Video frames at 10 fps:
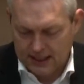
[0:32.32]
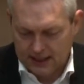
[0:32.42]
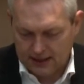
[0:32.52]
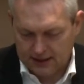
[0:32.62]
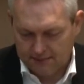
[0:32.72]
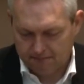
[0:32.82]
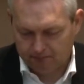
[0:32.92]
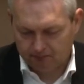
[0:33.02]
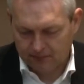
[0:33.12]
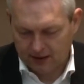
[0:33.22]

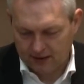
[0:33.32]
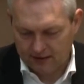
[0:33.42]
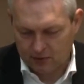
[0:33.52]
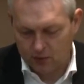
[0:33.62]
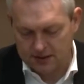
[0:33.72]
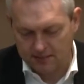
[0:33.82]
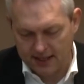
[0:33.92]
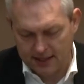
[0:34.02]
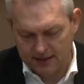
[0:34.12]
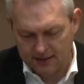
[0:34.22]
there was a
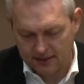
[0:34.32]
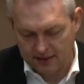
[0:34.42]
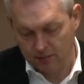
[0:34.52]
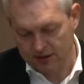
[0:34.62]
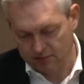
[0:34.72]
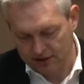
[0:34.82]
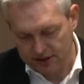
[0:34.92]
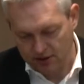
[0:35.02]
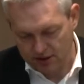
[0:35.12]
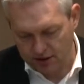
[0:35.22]
man, he was a
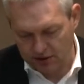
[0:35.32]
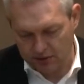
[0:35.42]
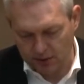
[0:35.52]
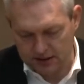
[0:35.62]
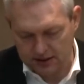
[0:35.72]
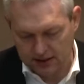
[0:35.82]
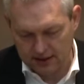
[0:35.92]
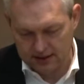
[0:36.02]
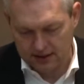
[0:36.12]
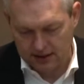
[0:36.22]
researcher on the one
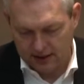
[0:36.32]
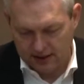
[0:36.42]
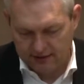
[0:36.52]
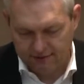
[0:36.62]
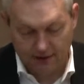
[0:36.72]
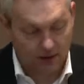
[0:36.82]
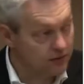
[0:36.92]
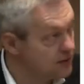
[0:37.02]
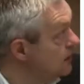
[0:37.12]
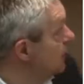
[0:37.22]
side, he
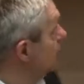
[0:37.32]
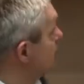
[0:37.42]
found the